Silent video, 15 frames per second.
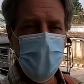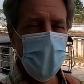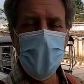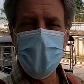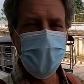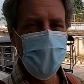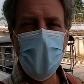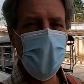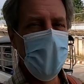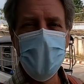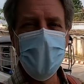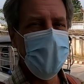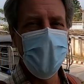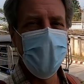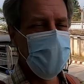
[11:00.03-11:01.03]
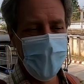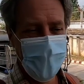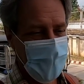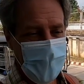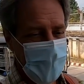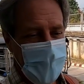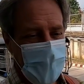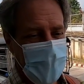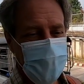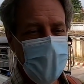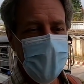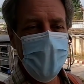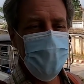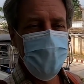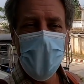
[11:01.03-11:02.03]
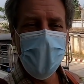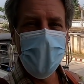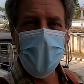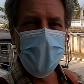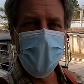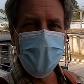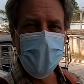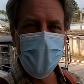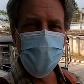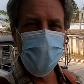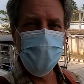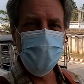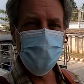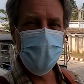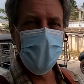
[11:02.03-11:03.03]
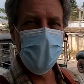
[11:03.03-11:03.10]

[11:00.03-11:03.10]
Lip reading: But nobody really paid any attention to